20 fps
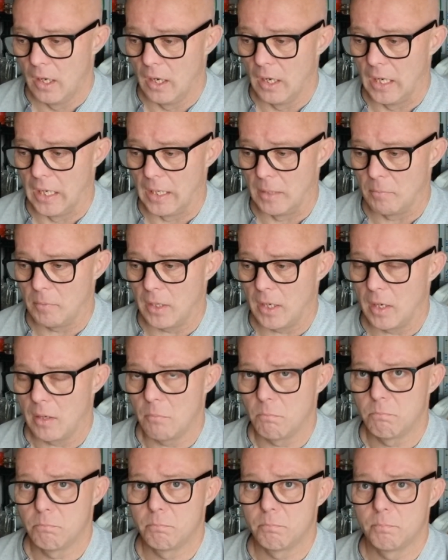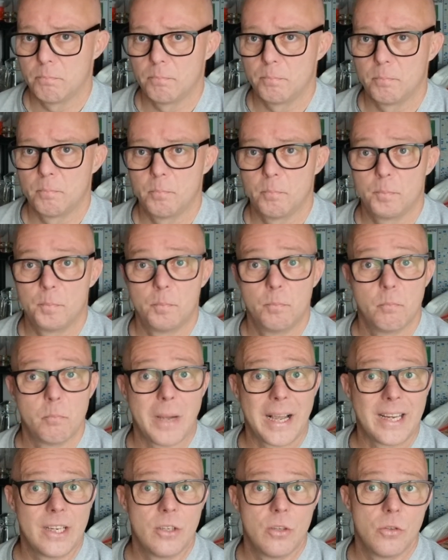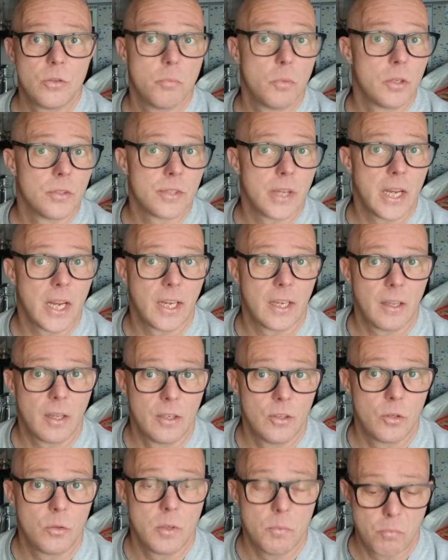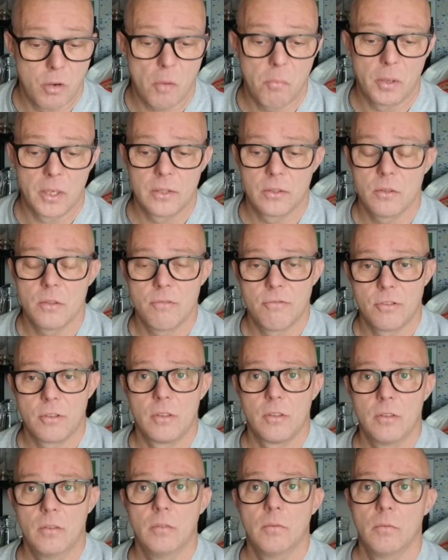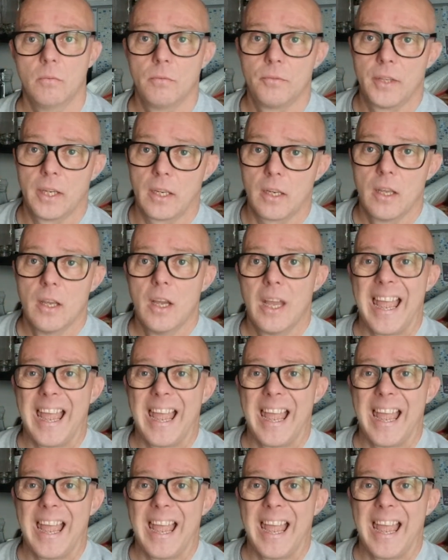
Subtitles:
I might use mosaic and do it properly, do the full thing.